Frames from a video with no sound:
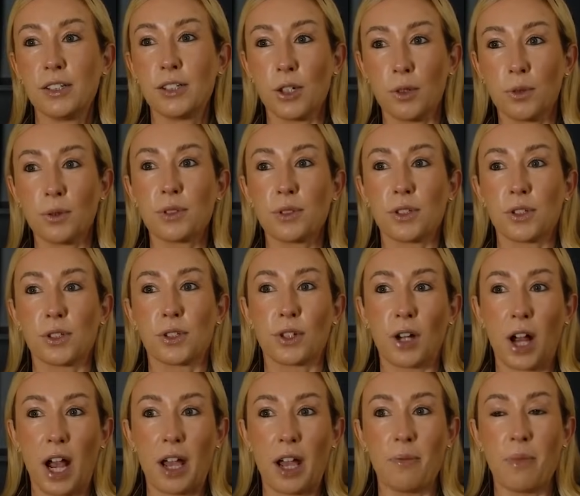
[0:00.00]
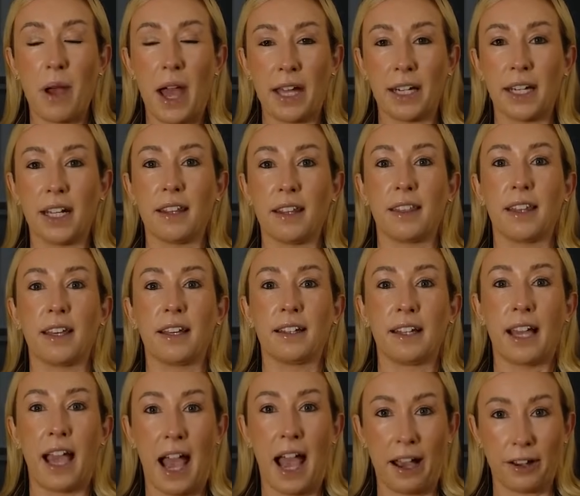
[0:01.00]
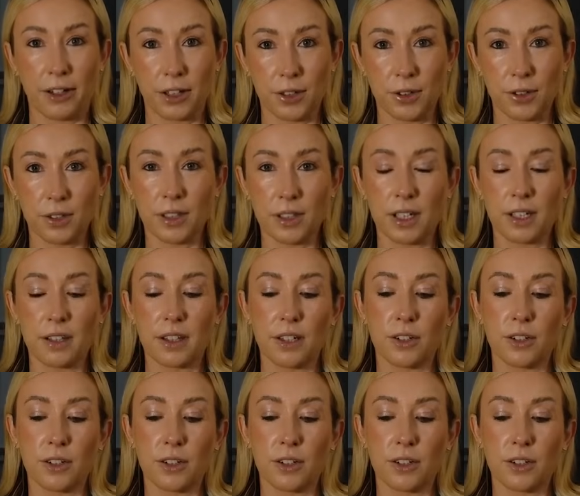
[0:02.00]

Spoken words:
don't describe anything accurately.